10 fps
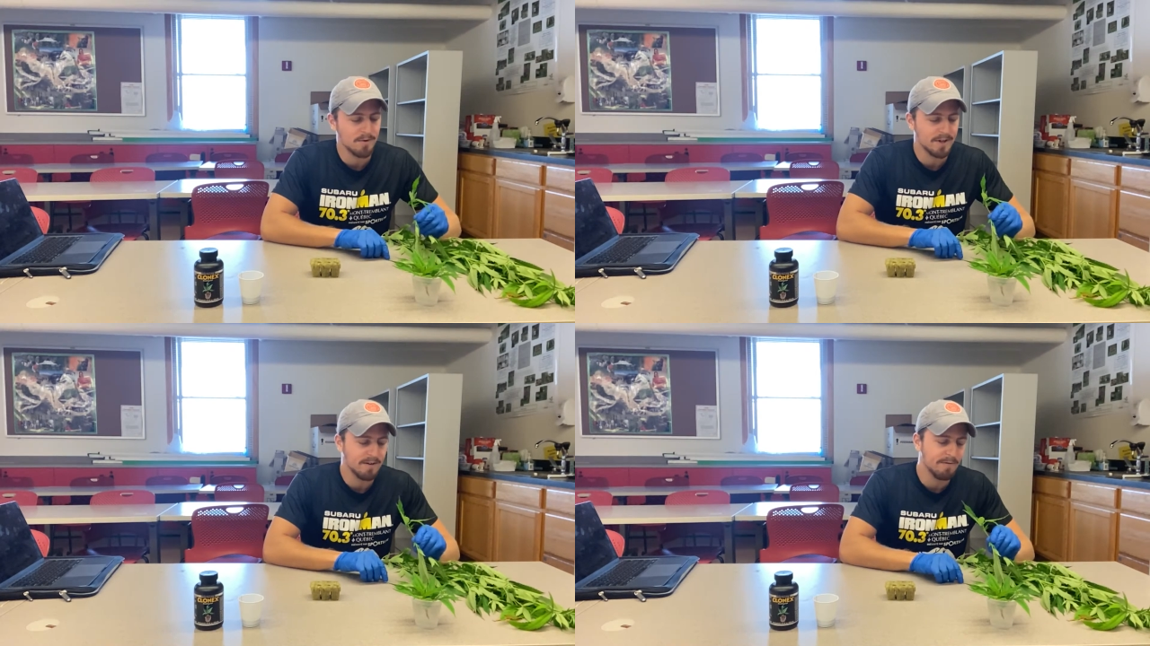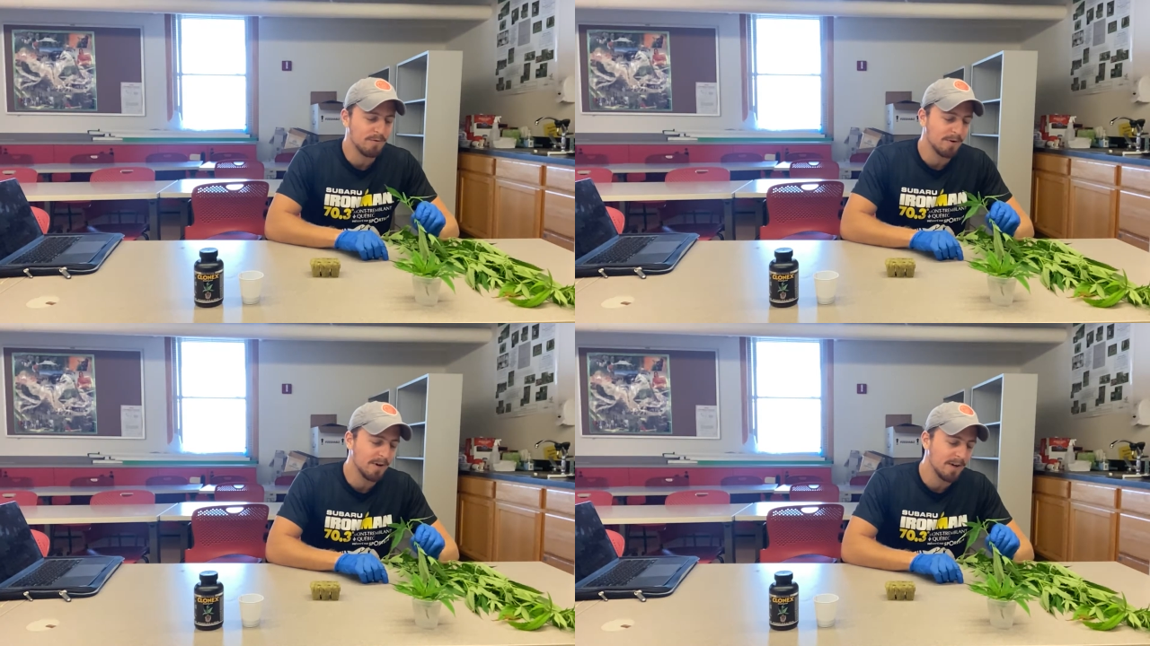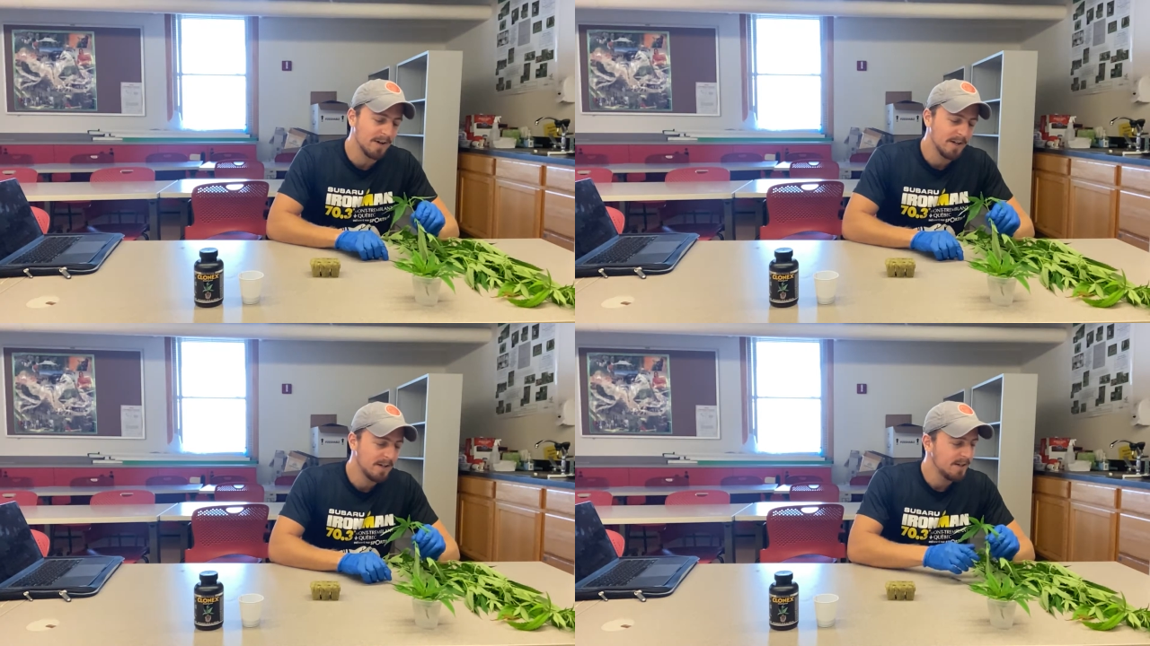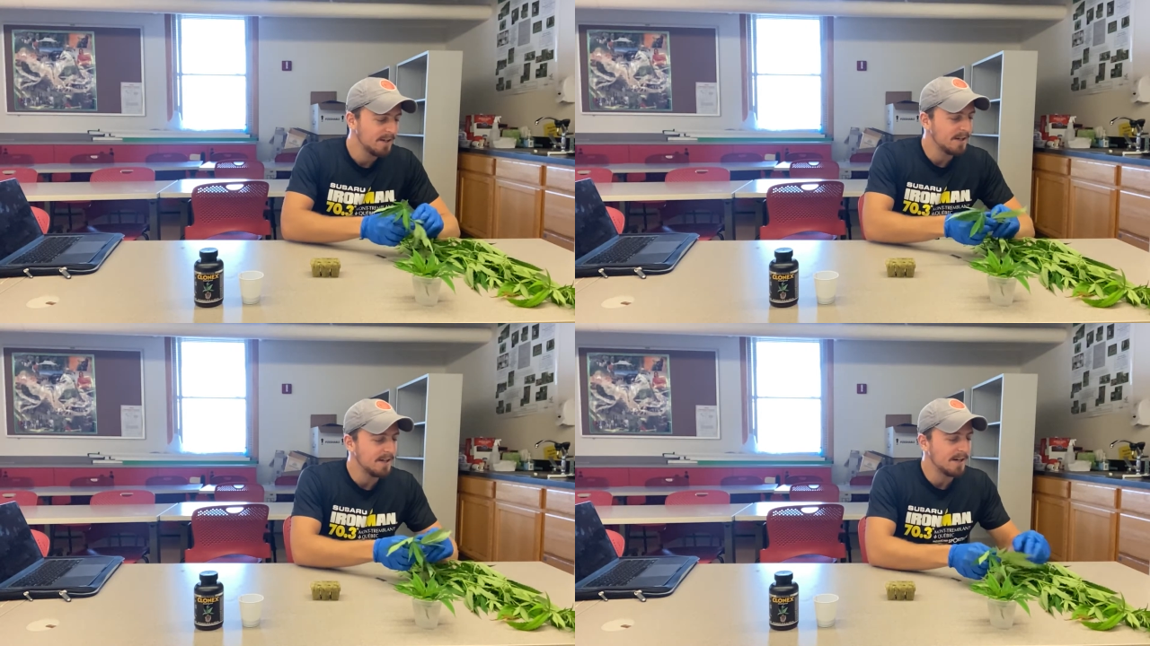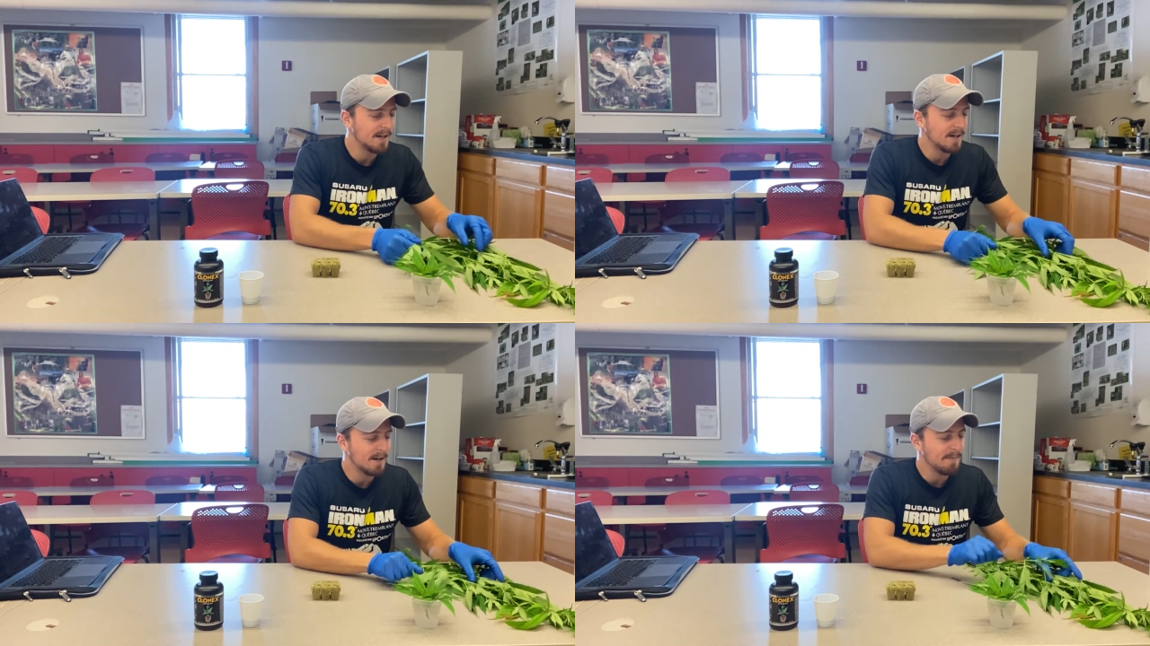We're looking for
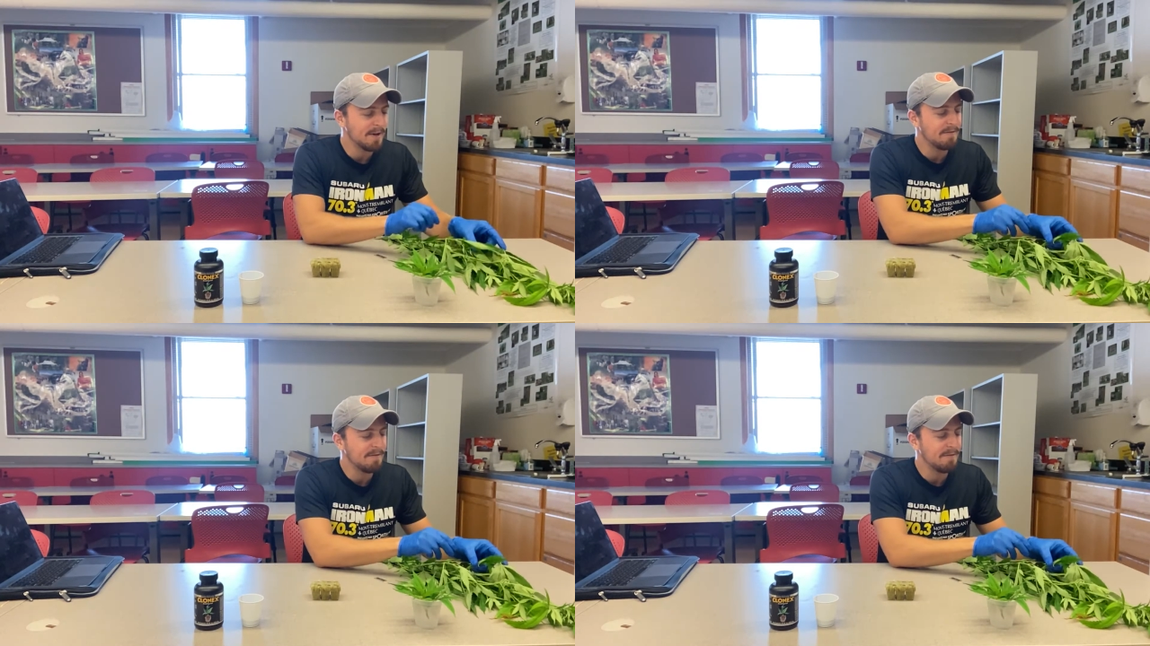about